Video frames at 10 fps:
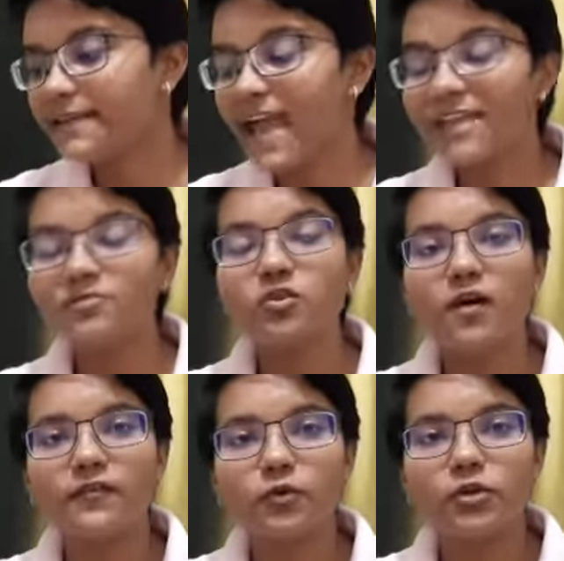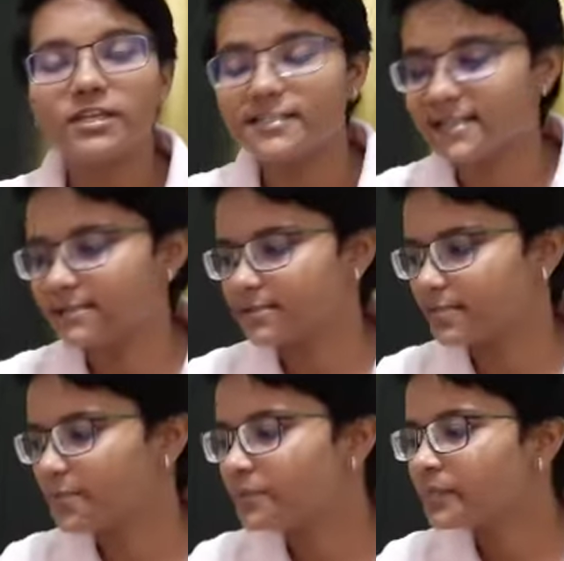Types of unit cells:
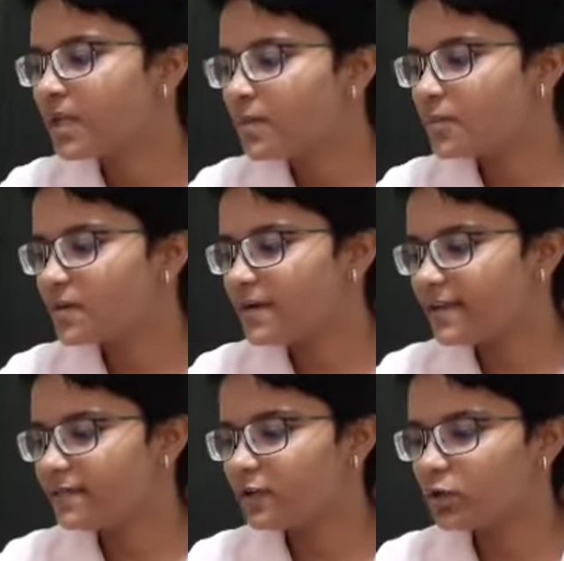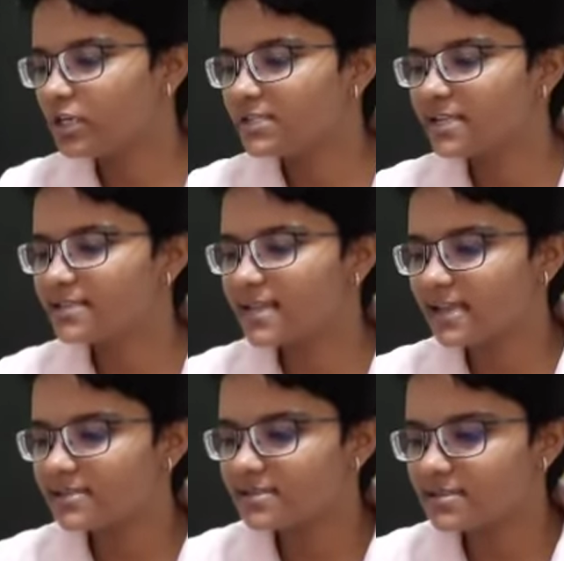primitive unit cells
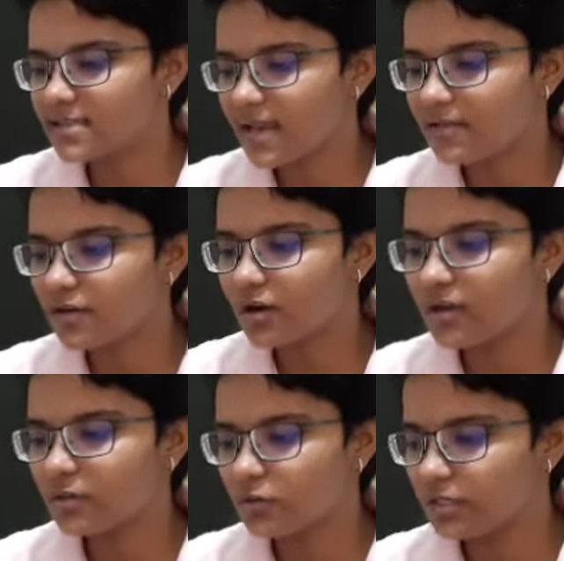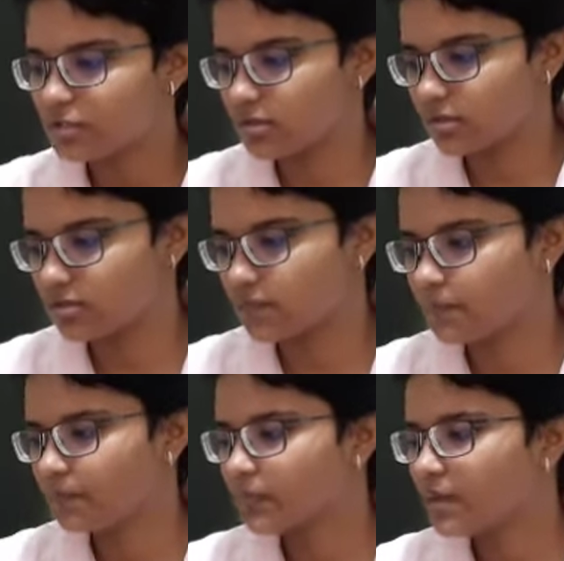and centered unit cells.
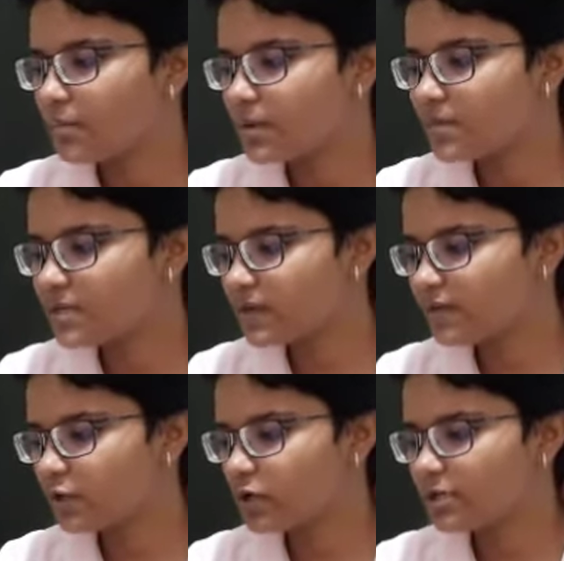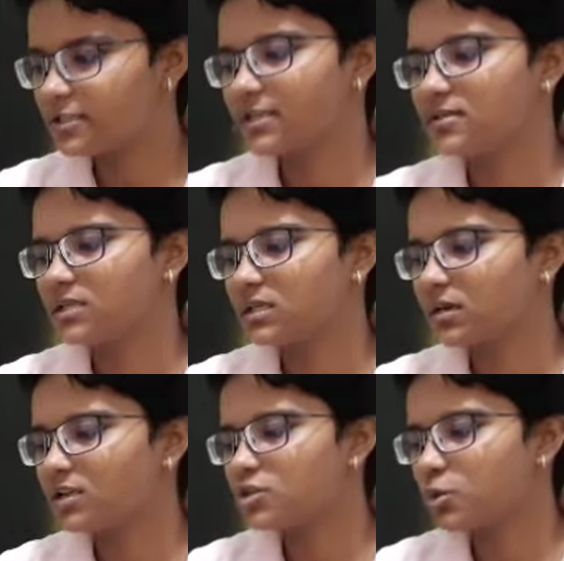Primitive unit cells.
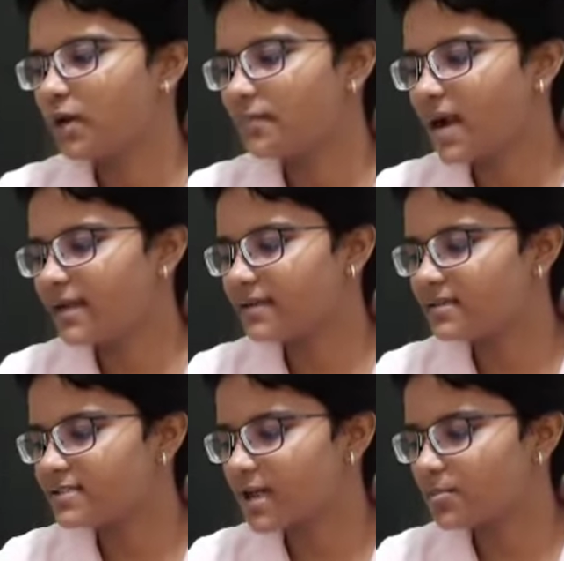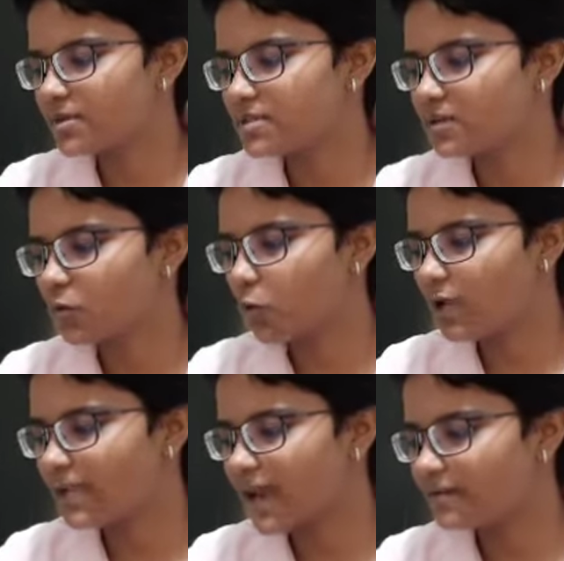Constituent particles are present
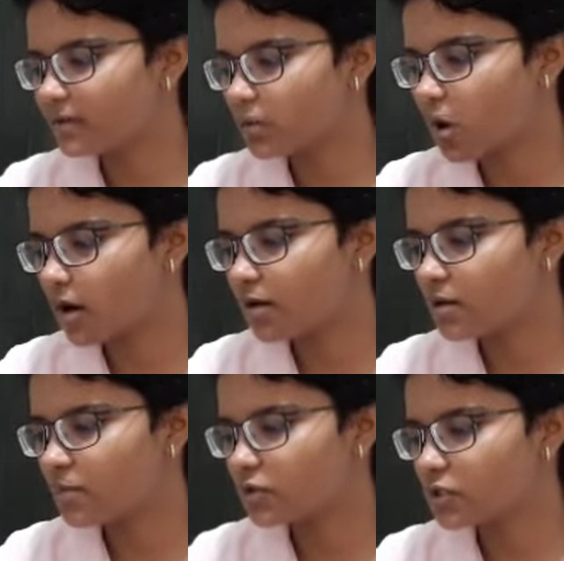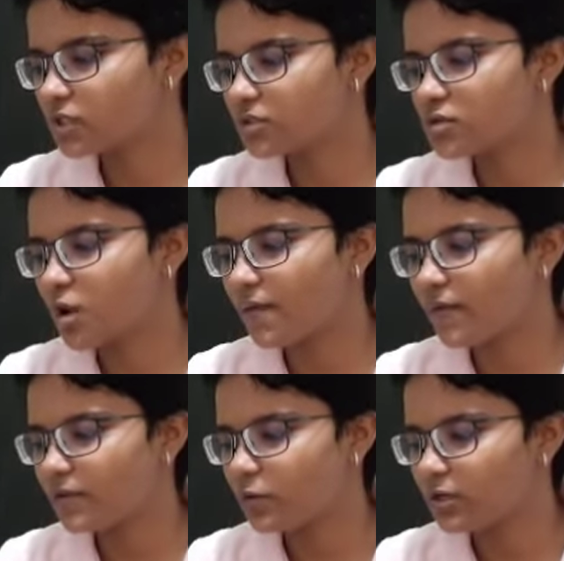only at the corner positions of
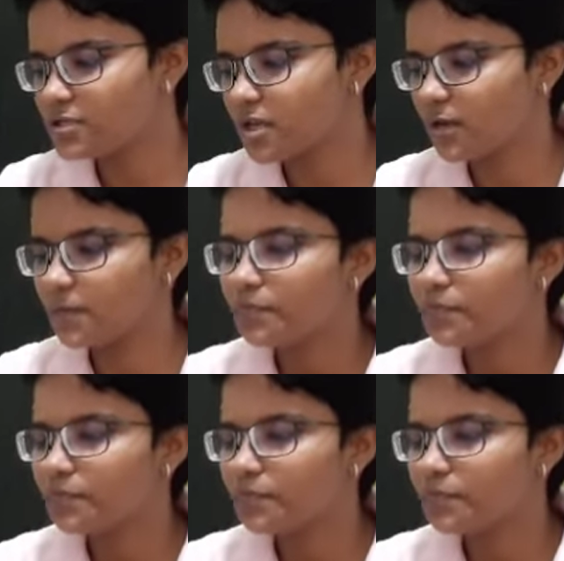a unit cell.